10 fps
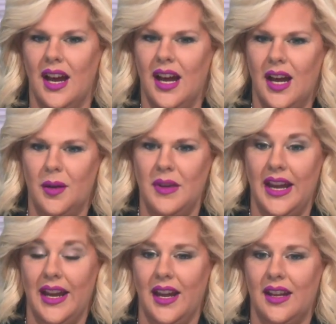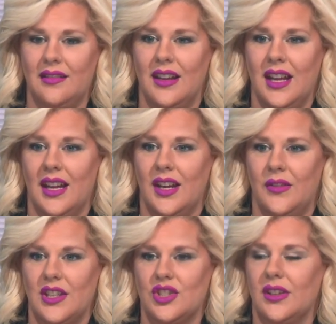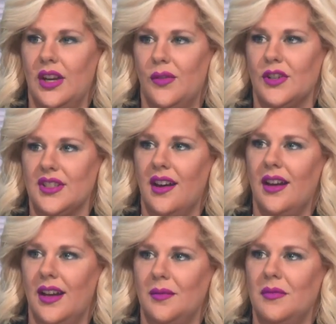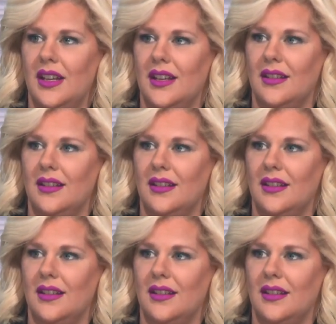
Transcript: And eventually, over time,